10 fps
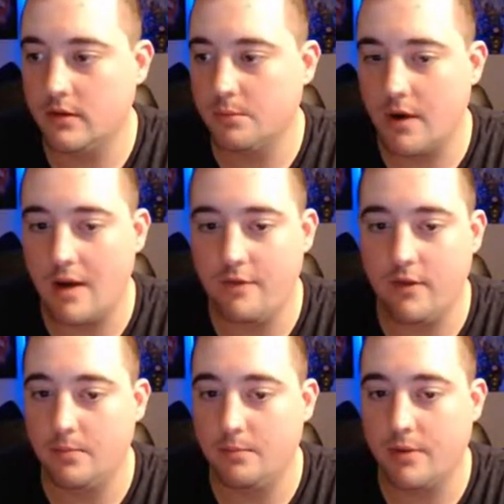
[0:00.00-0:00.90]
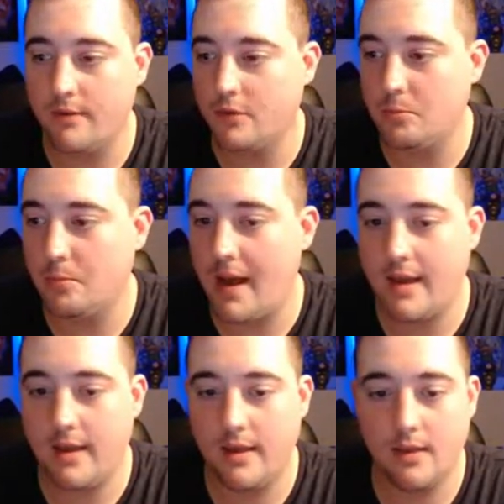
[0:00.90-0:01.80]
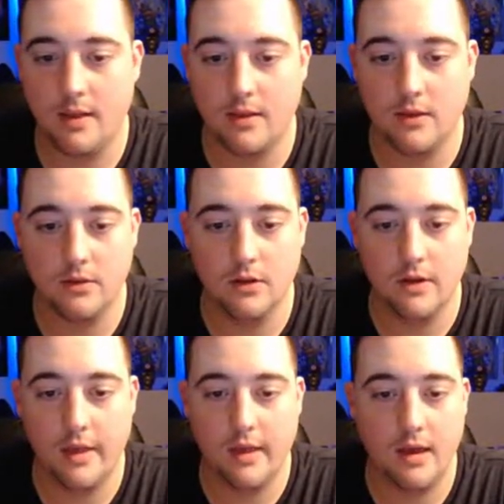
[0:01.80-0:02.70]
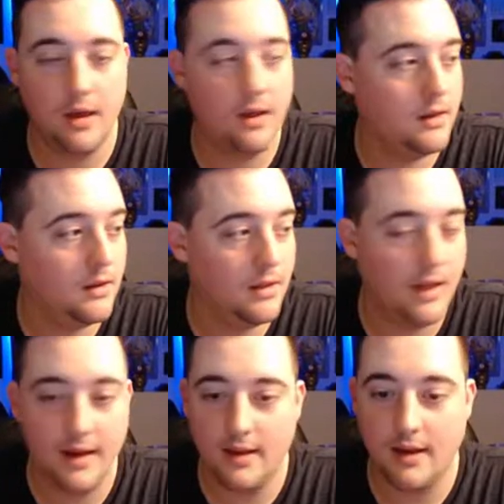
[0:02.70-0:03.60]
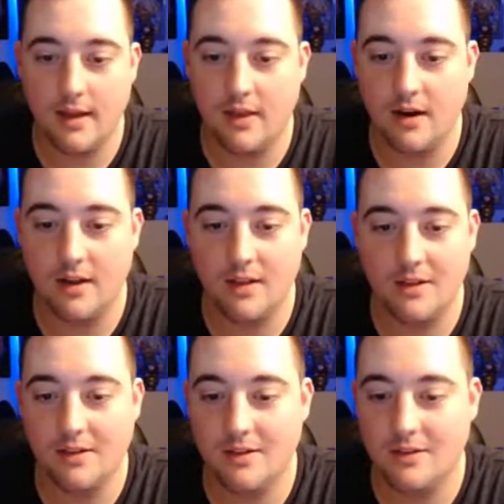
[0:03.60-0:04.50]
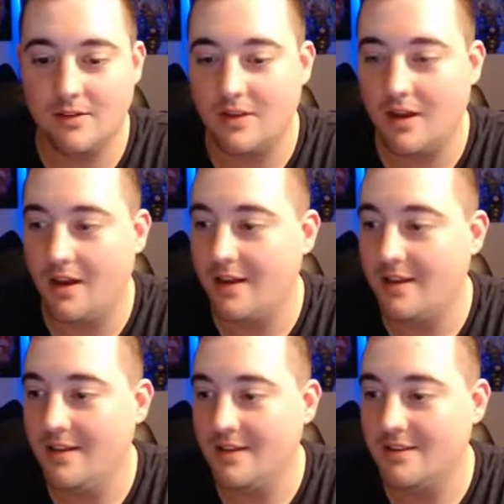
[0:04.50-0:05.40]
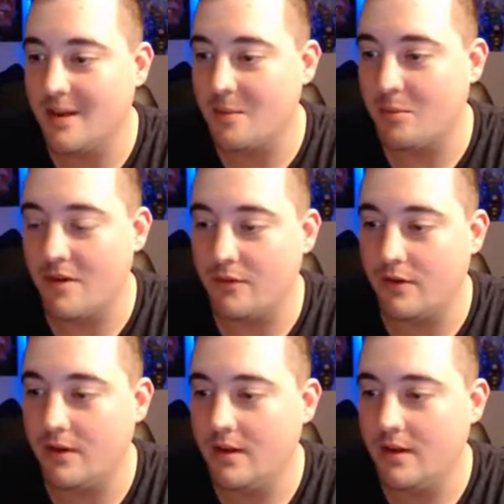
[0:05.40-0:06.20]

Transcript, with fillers: Prophet. Prophet's back. That doesn't look like a lightning gun there. It's just a sniper rifle.